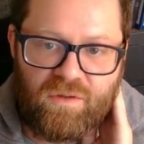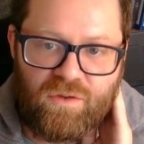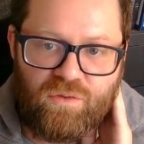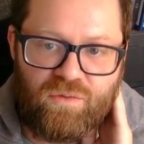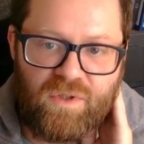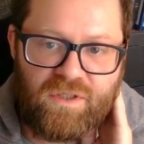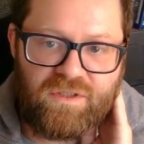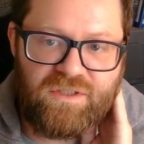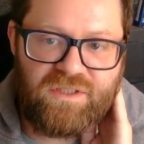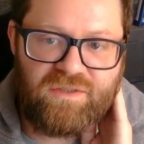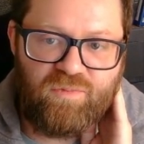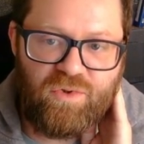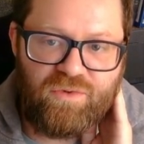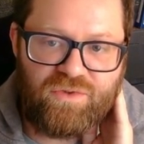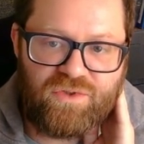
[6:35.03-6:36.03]
Quickly
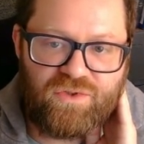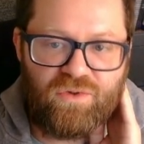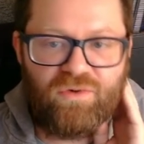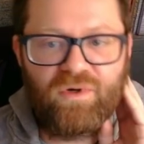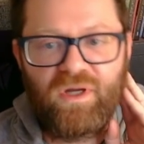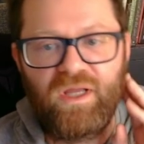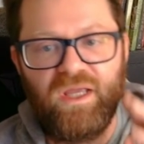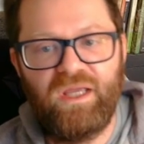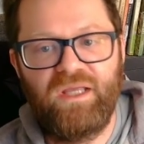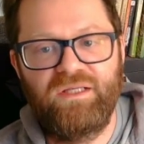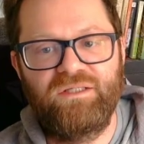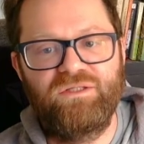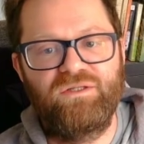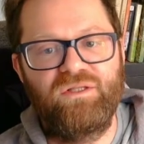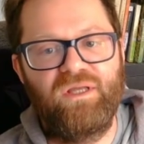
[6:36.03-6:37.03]
smooch or a hint
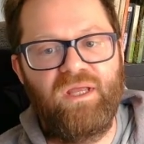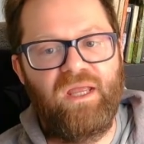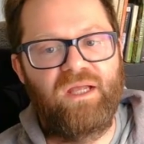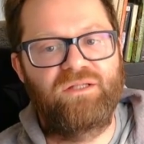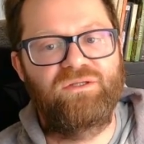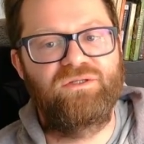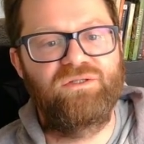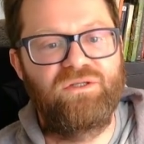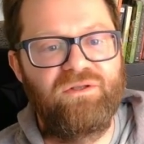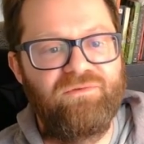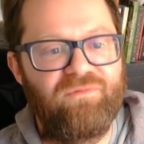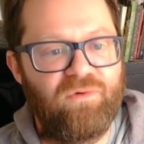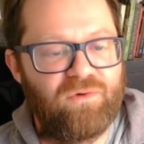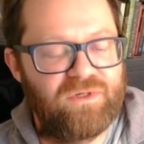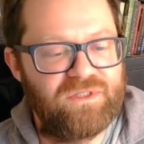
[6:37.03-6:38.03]
to the answers to the
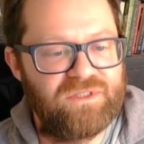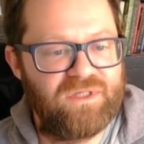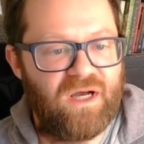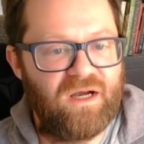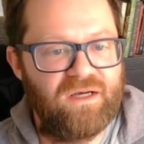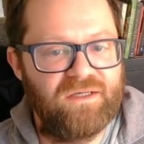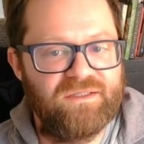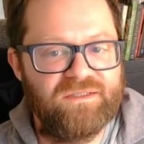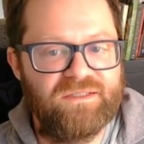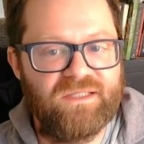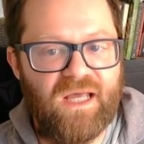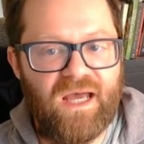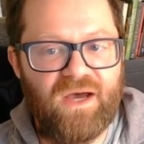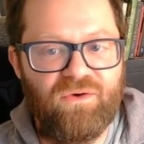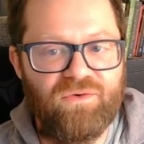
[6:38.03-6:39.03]
4-starred
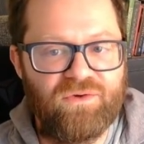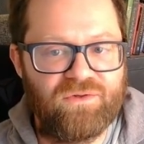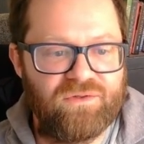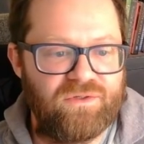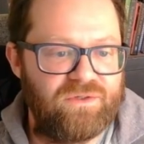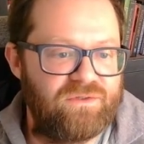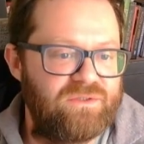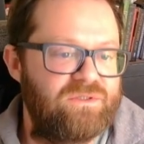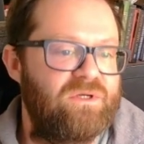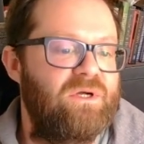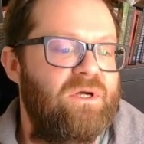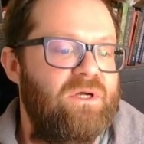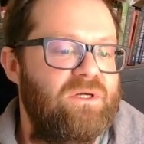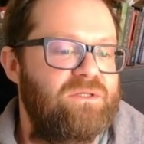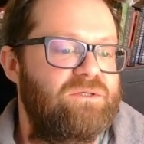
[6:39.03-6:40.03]
down clues.
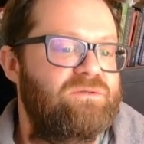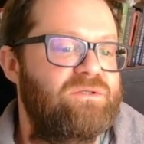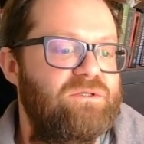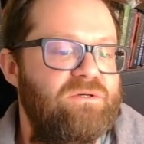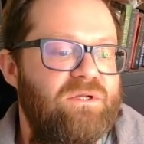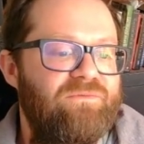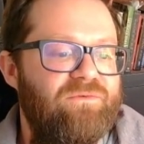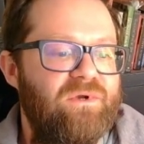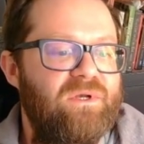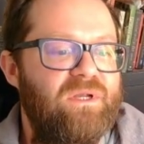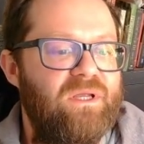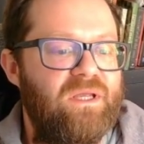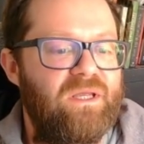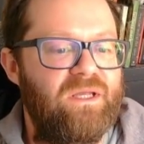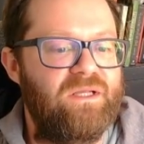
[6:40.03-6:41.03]
So 2 different
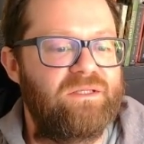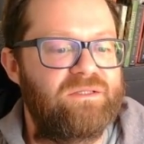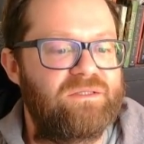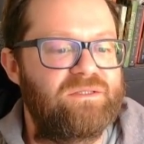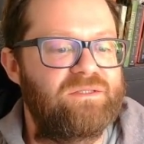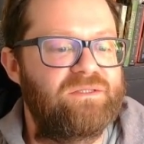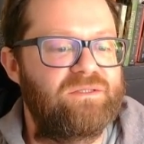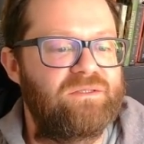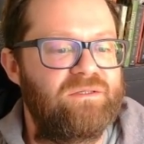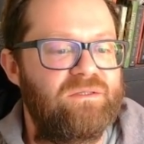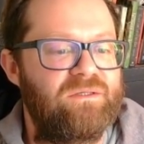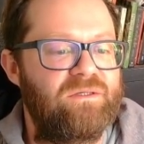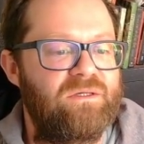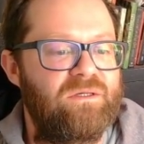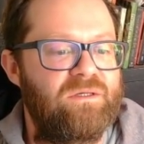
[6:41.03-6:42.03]
hints.
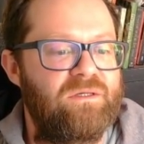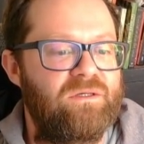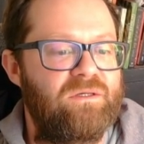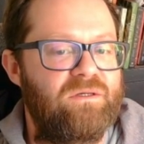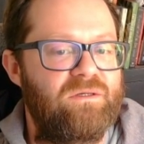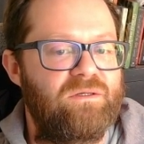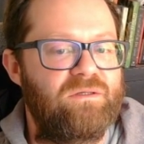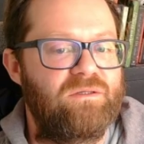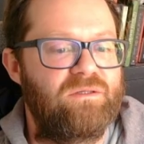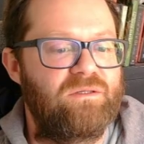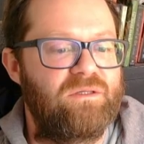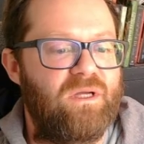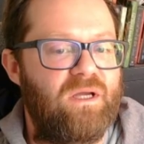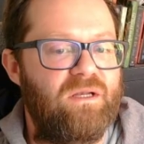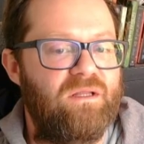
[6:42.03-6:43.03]

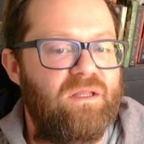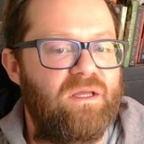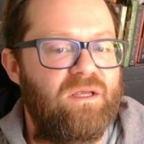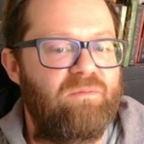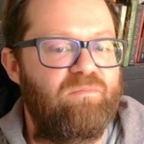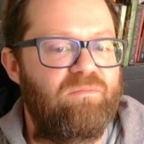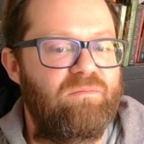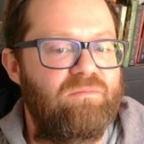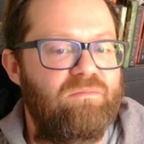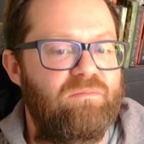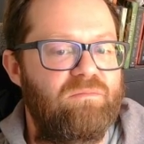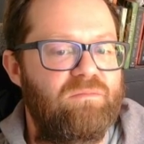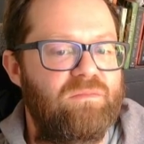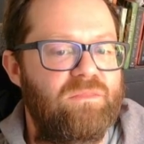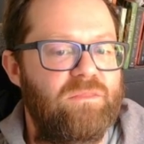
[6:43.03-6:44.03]
Kind of like
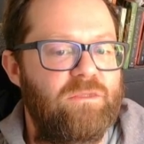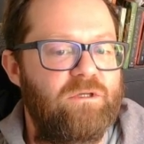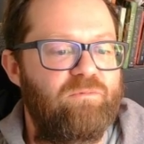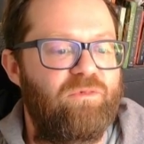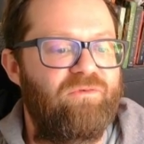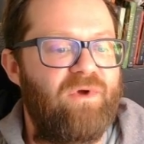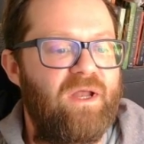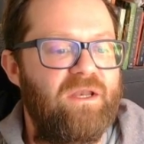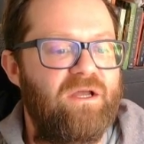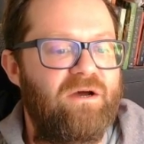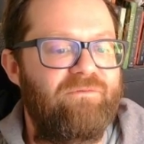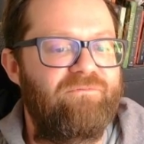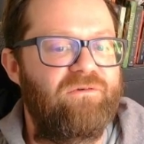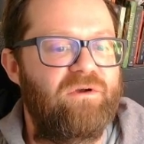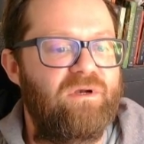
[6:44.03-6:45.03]
provide
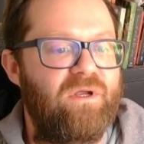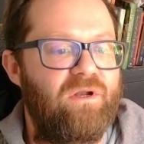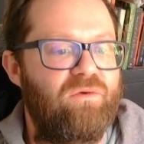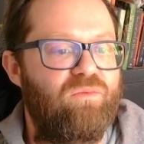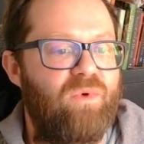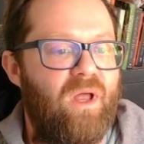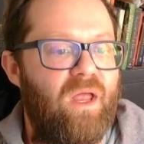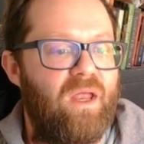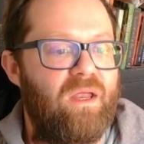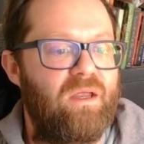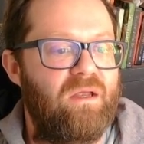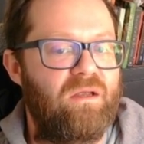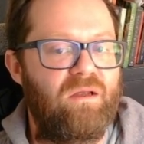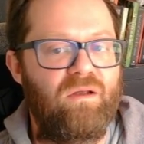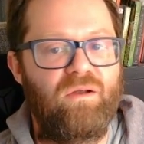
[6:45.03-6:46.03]
comfort in a way.
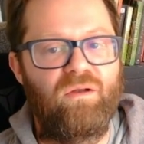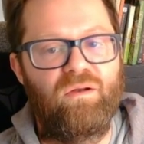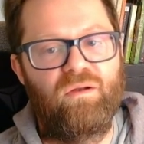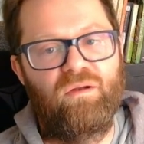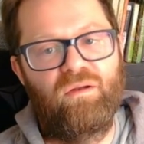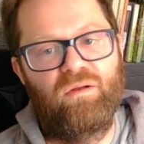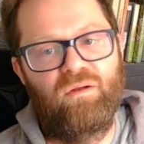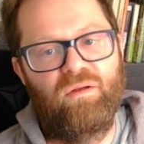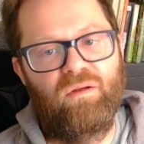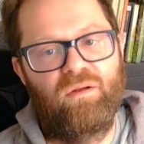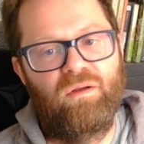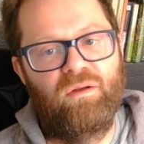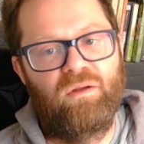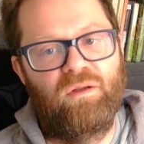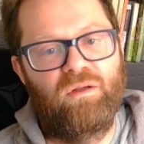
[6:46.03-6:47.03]

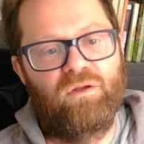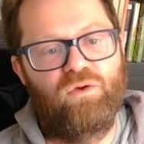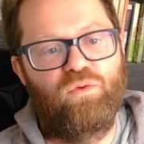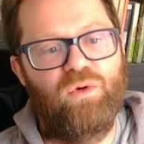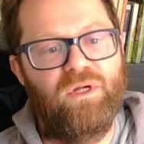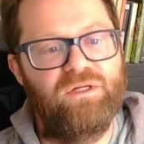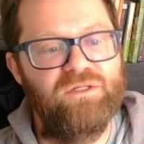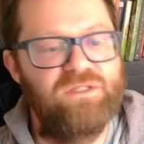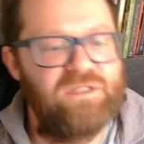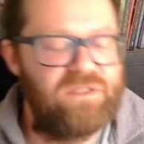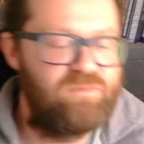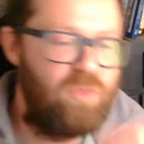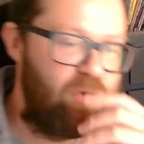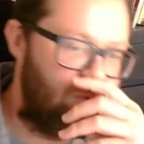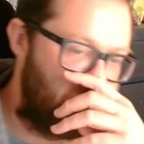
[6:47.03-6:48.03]
Quickly
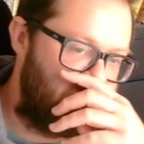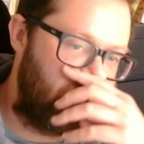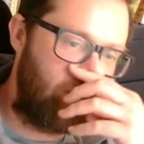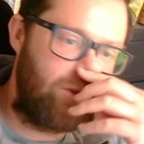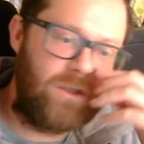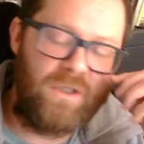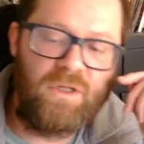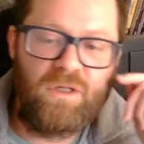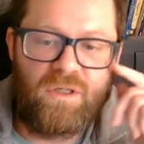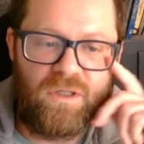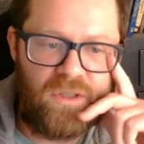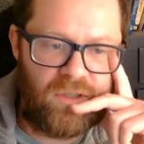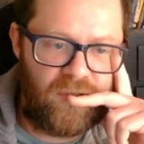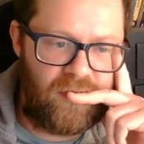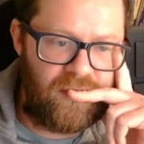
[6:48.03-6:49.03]
smooch.
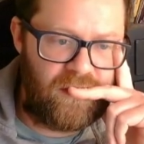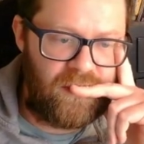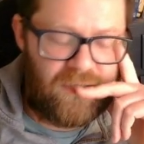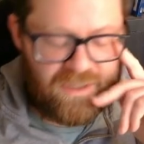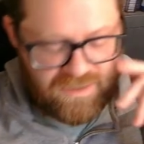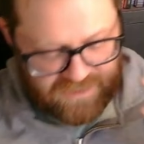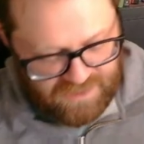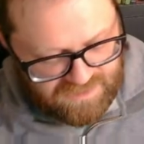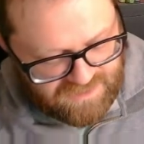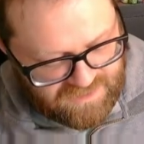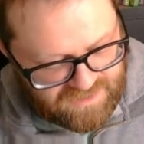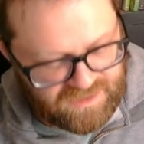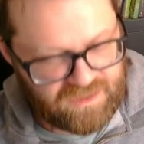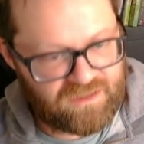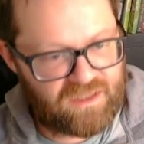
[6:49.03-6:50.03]
Does that
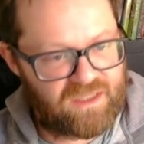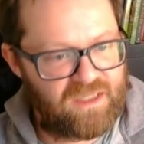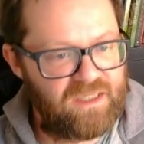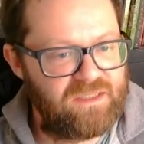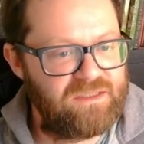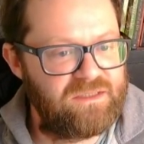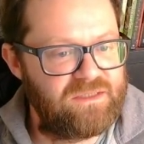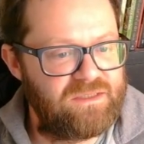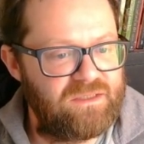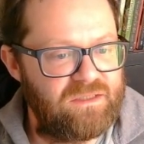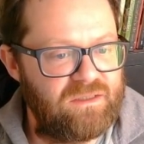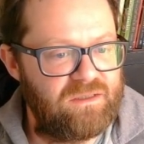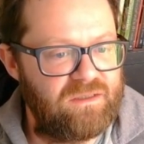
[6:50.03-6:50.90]
steal a kiss?